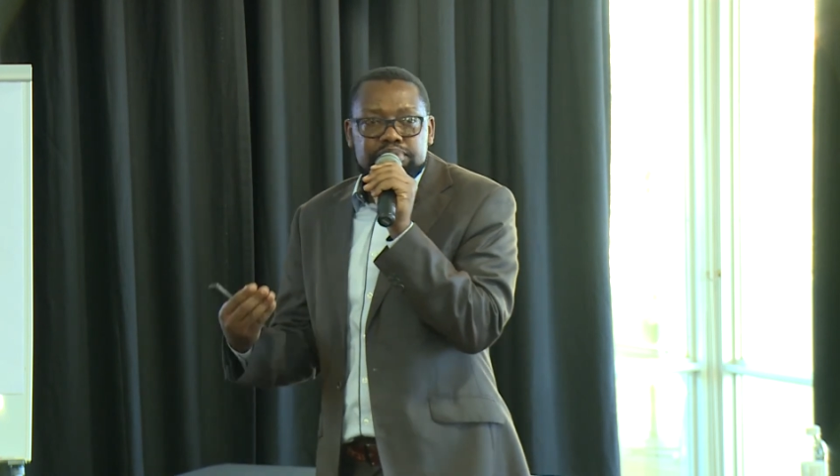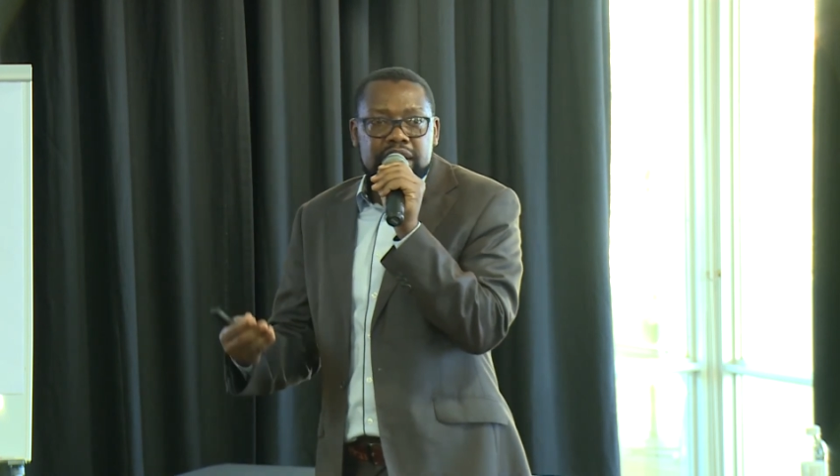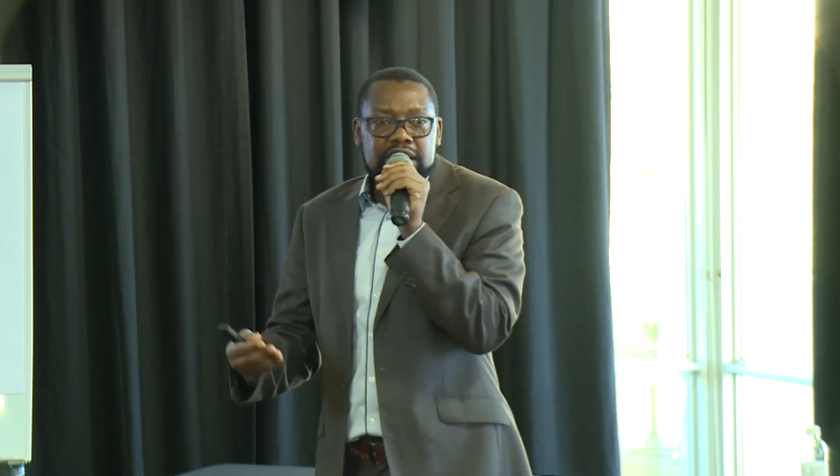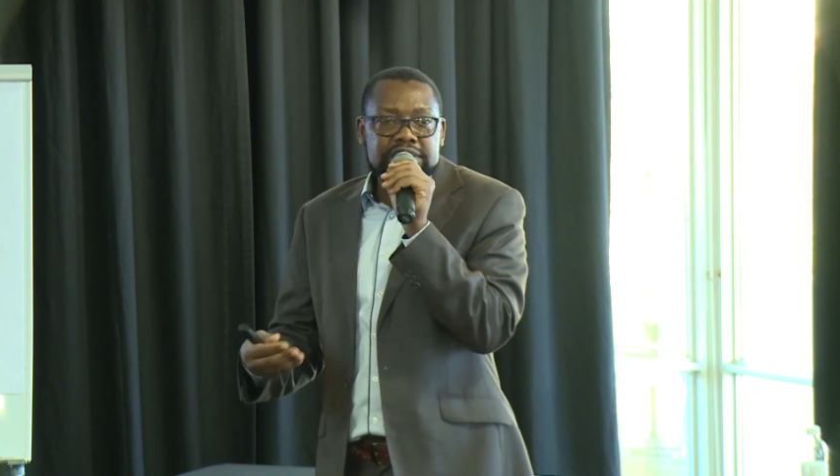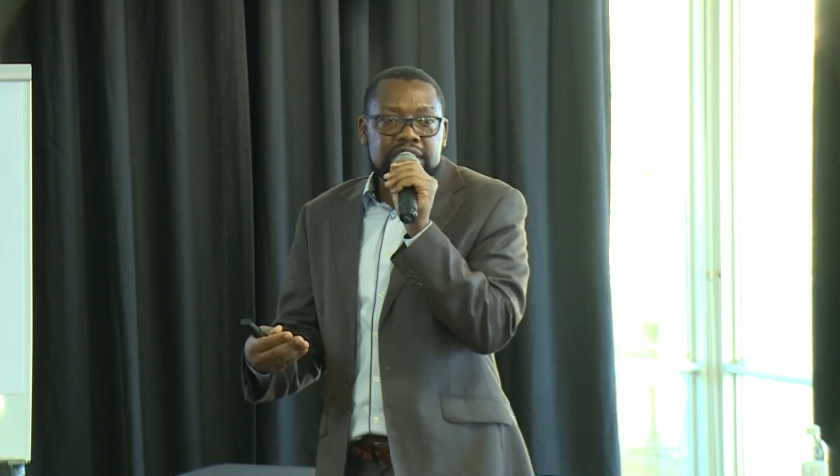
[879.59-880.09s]

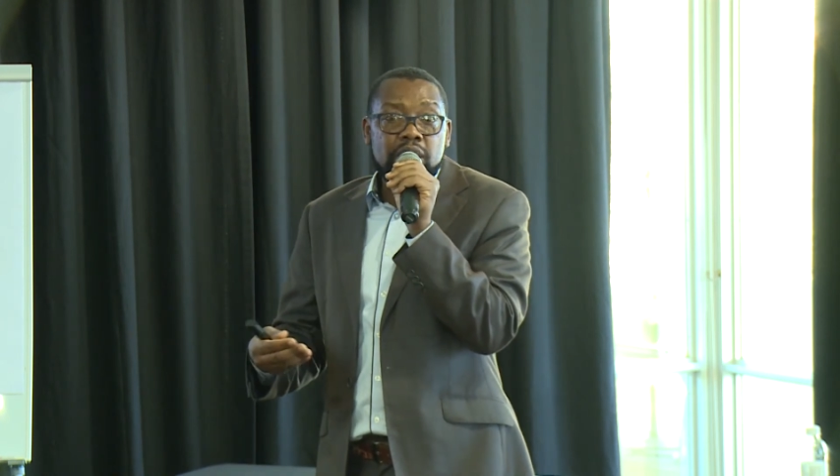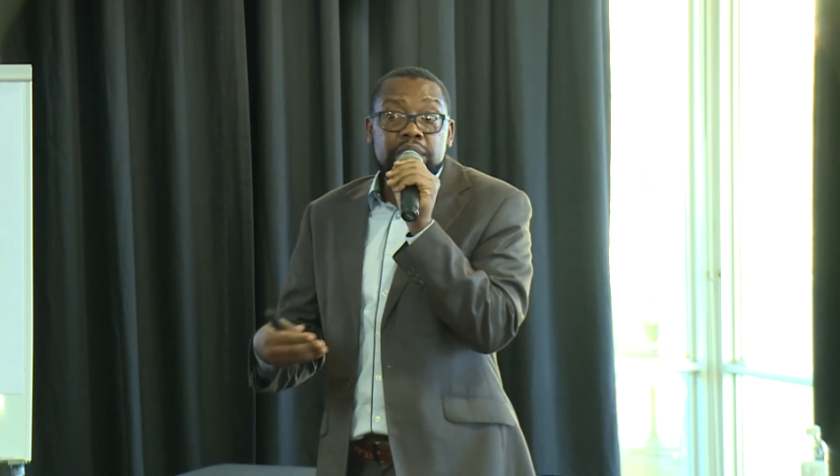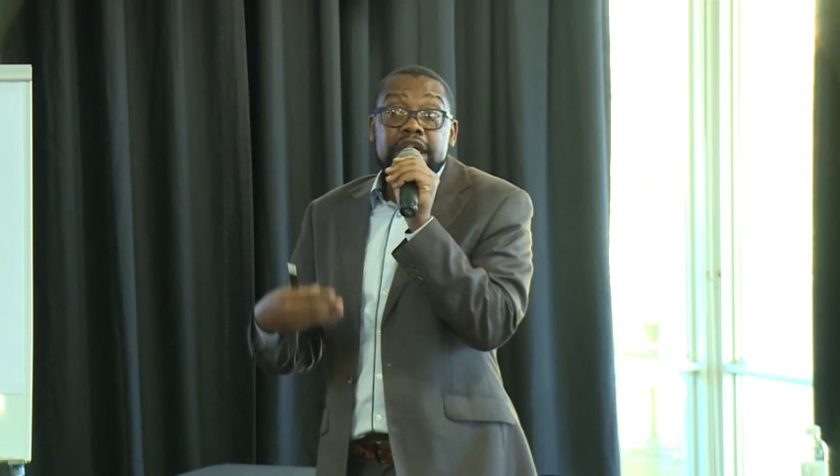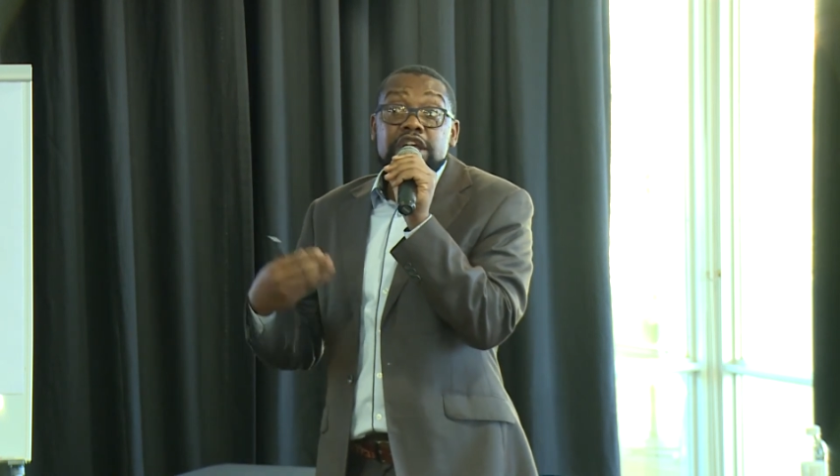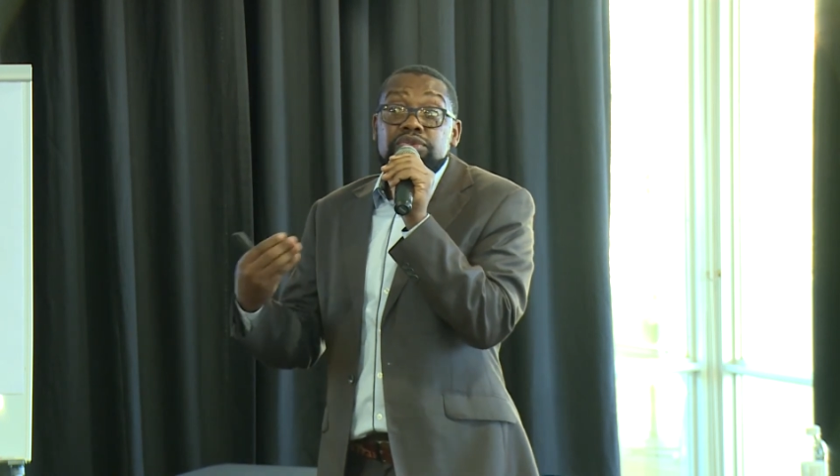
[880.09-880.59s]
parks now
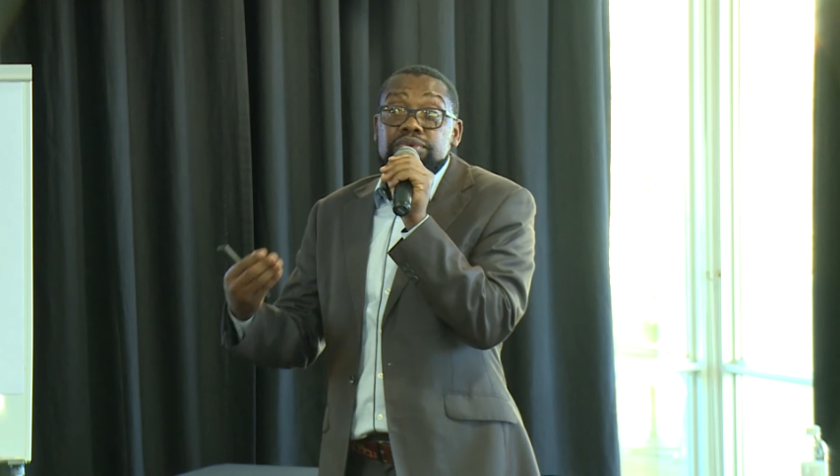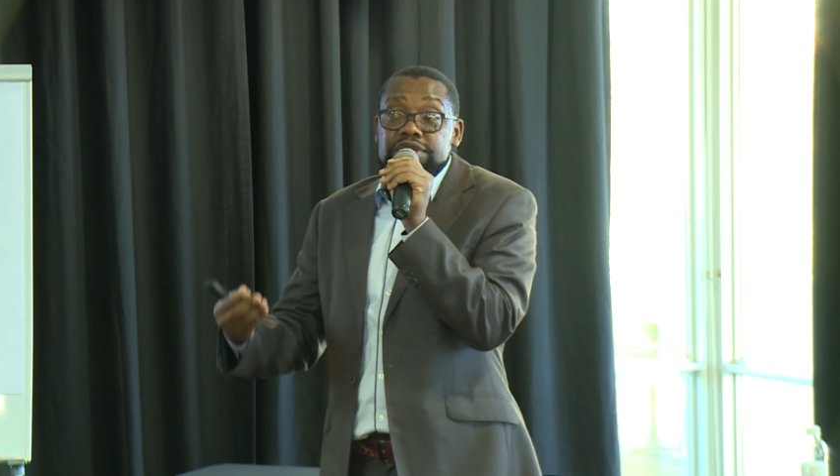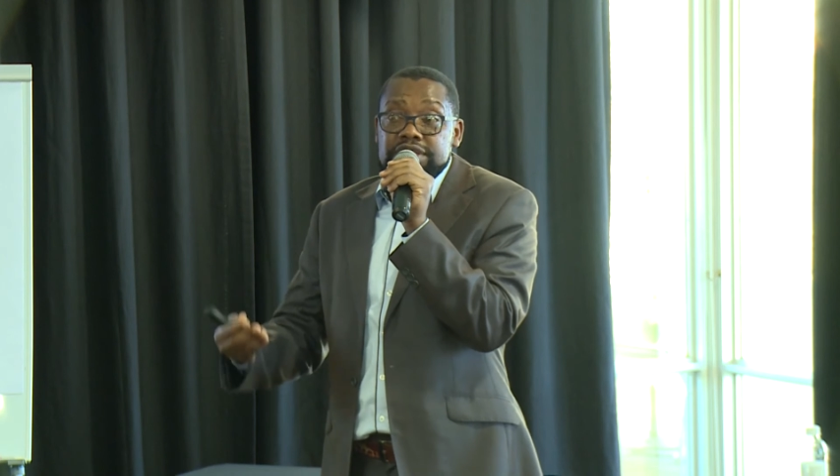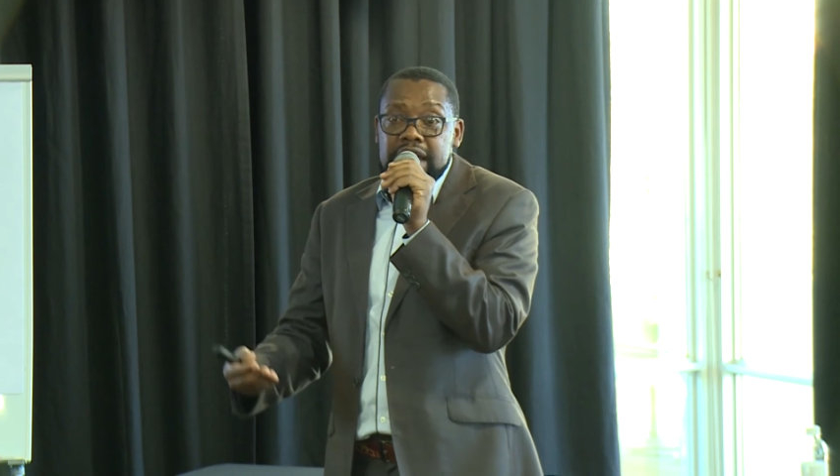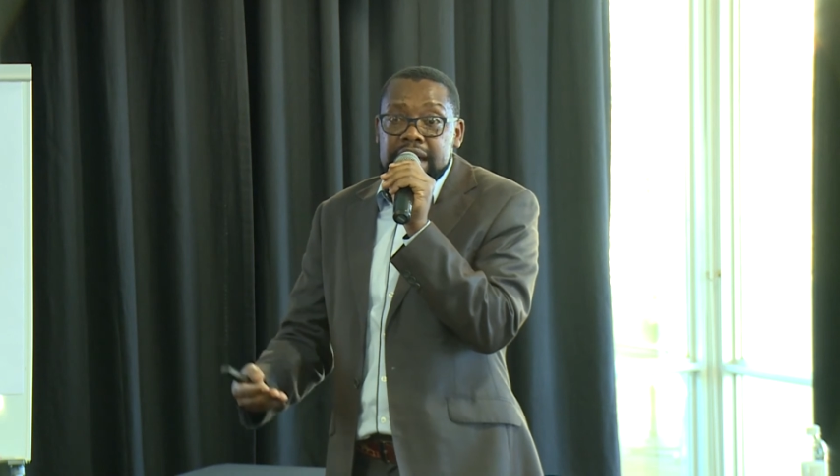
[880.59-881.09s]
need to
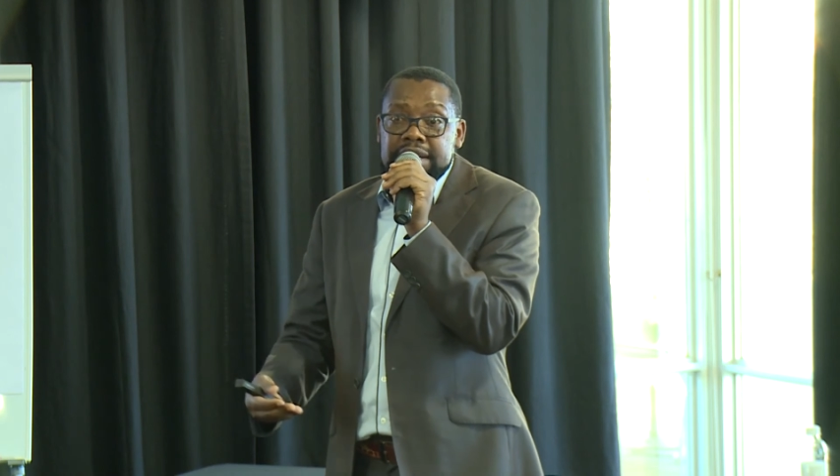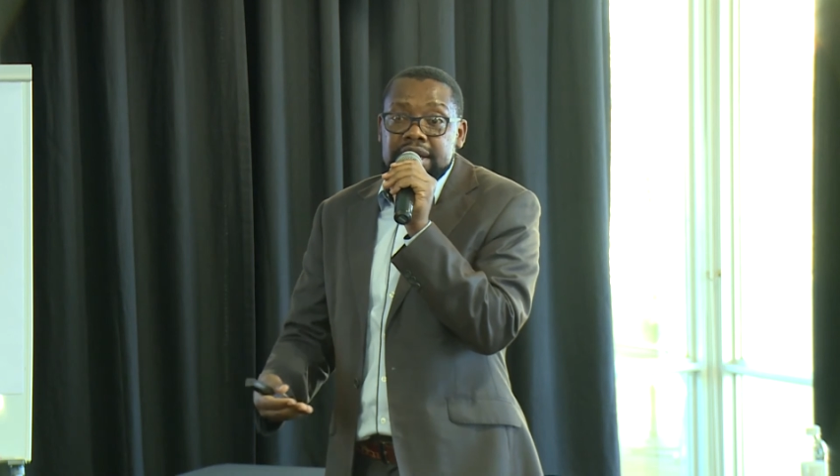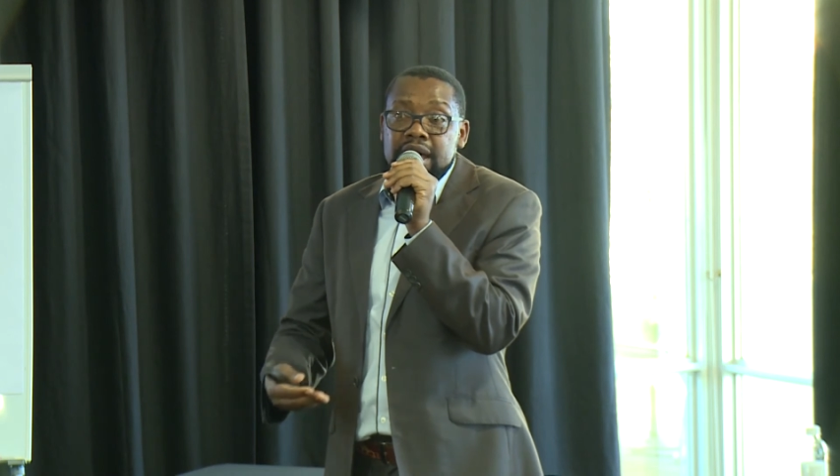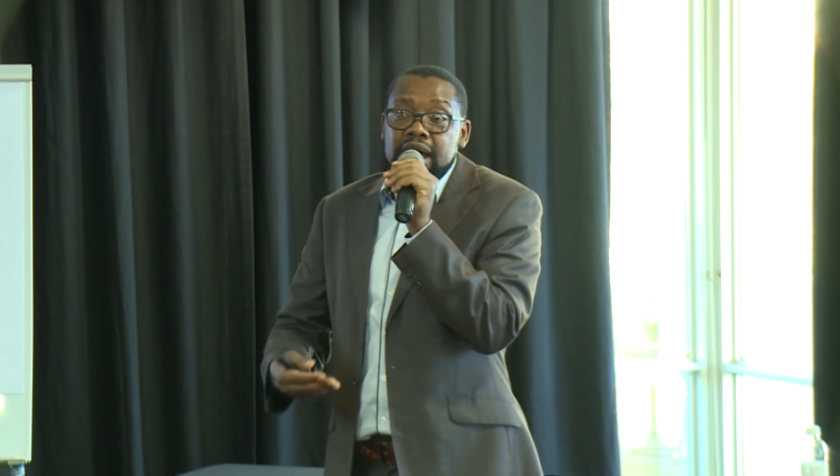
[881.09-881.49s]
start